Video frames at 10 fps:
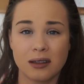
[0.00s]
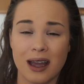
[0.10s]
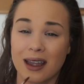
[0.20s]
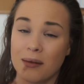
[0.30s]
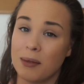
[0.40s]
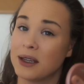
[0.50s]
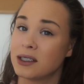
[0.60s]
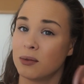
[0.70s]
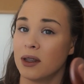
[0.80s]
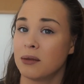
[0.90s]
that can
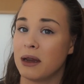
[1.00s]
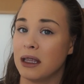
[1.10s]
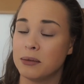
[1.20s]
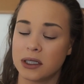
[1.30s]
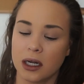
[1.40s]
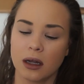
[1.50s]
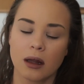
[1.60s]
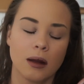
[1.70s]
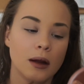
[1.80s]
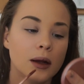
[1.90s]
mess with my lipstick.